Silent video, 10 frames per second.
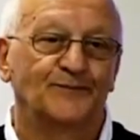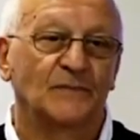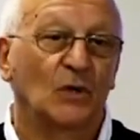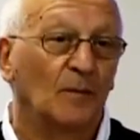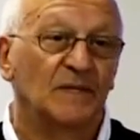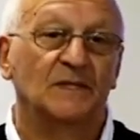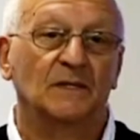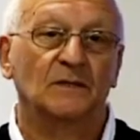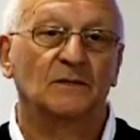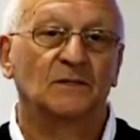
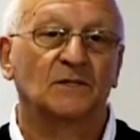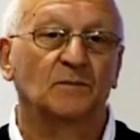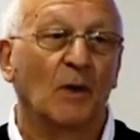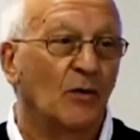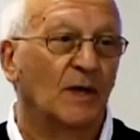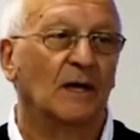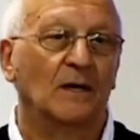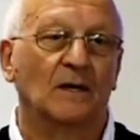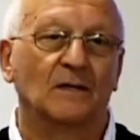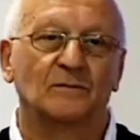comatose, smoking a
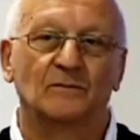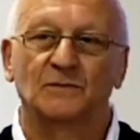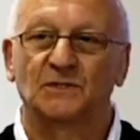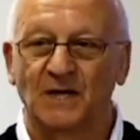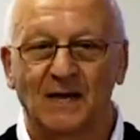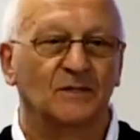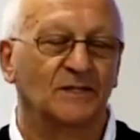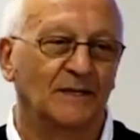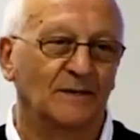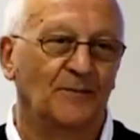lot,
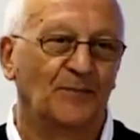shouting,